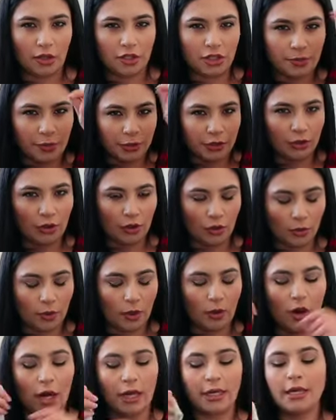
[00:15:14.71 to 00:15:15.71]
I'll just put the little
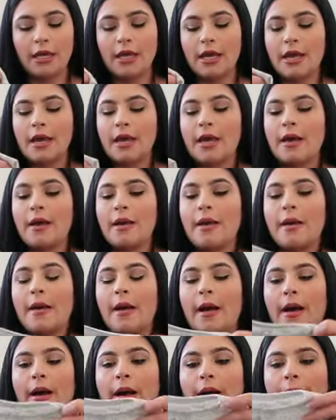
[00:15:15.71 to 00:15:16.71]
bow
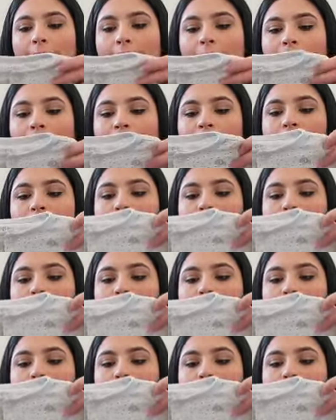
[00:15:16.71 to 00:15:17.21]
on.